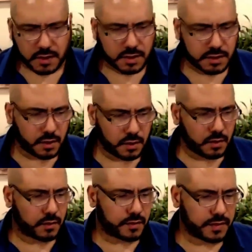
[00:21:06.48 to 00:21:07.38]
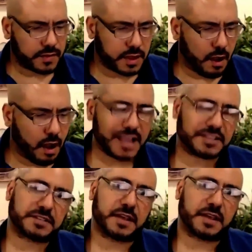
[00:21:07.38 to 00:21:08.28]
So the
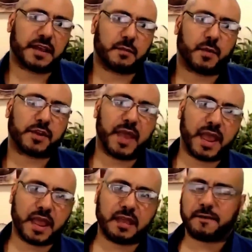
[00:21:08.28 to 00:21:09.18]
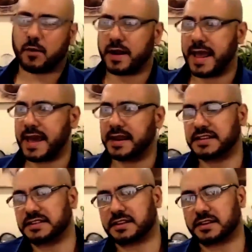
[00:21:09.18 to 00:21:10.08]
cost and what you're paying for an ad
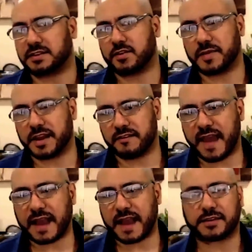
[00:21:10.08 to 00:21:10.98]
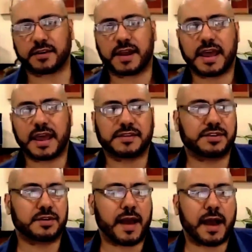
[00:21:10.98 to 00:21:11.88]
isn't the determining factor as
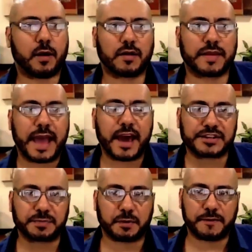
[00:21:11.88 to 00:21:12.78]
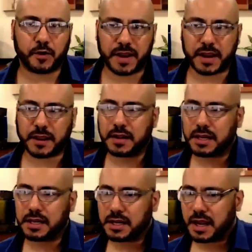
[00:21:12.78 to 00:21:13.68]
to how well the ad is performing.
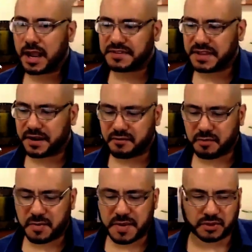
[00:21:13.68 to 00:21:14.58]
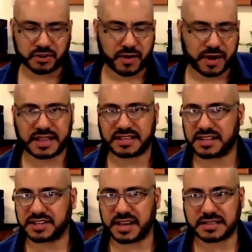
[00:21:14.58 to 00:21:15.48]
I've seen a number of people training
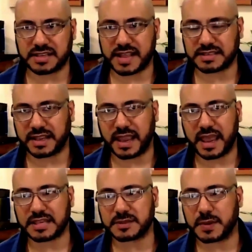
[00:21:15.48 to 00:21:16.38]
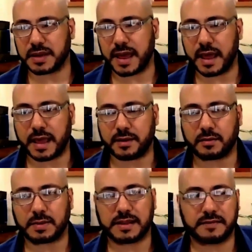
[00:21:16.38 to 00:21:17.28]
suggest that's the case, but I
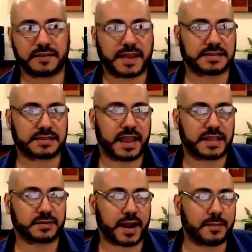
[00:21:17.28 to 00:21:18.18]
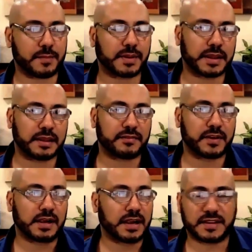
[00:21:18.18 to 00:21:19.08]
don't believe that's the case. What I believe,
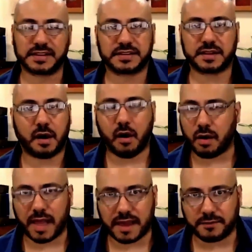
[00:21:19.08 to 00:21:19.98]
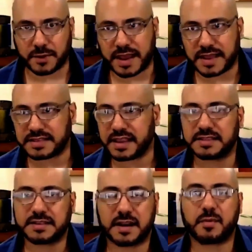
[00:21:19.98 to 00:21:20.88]
and this is all advertising,
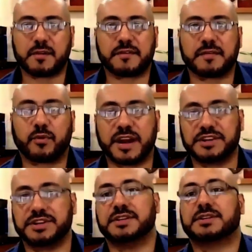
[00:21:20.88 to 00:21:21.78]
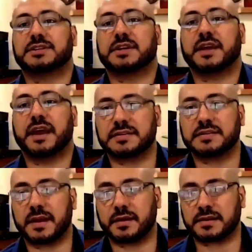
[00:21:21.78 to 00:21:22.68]
it's the number of impressions.
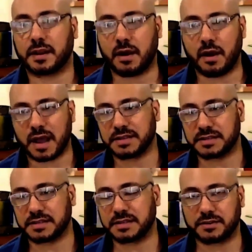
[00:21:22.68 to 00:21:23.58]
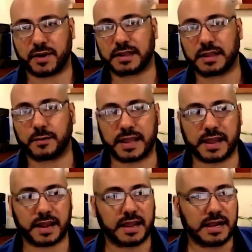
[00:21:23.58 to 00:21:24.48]
The cost isn't directly
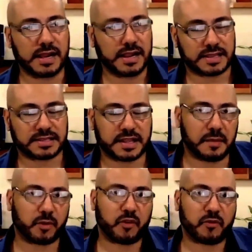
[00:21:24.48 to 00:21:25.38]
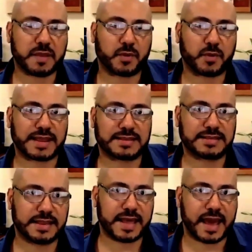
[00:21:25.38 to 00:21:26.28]
related. It's the number of people that
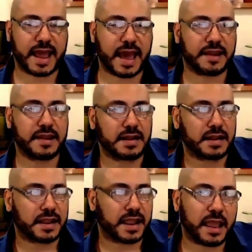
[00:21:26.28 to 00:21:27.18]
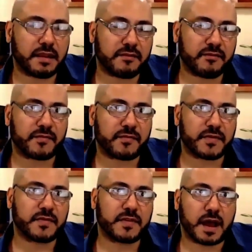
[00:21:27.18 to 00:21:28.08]
see that ad. And
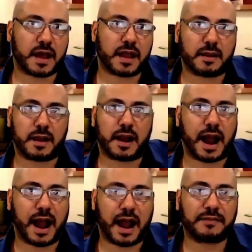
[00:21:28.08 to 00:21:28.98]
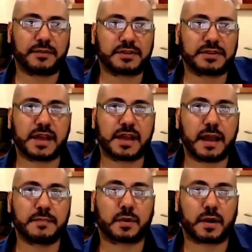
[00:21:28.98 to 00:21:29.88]
there's some
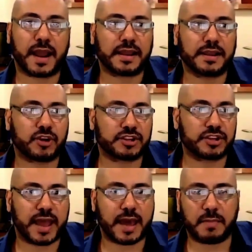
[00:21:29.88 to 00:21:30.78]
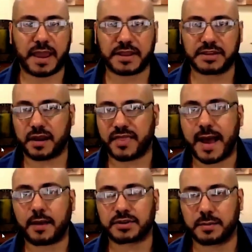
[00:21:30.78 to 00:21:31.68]
times where I can judge an ad based on
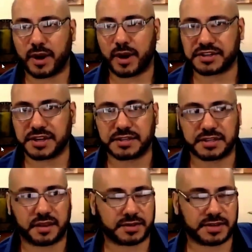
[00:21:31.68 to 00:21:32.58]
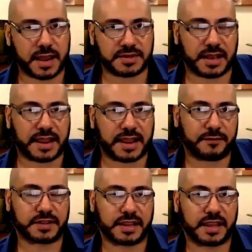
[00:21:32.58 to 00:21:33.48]
1,000 impressions. Other times I like
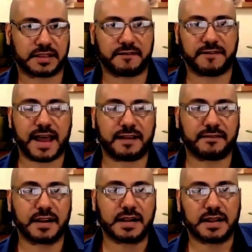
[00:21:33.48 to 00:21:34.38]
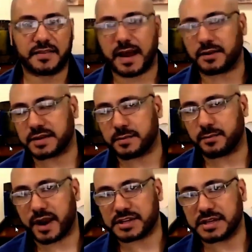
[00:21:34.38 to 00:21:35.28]
to get the 5,000
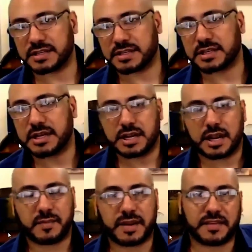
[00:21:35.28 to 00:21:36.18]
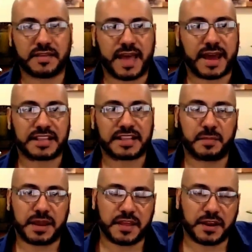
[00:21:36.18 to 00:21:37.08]
impressions, meaning that it's
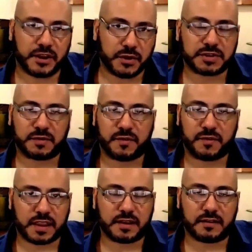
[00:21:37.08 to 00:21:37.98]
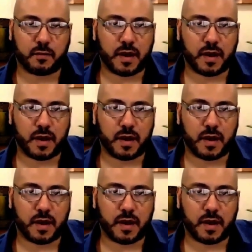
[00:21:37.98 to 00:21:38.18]
been in the news feed of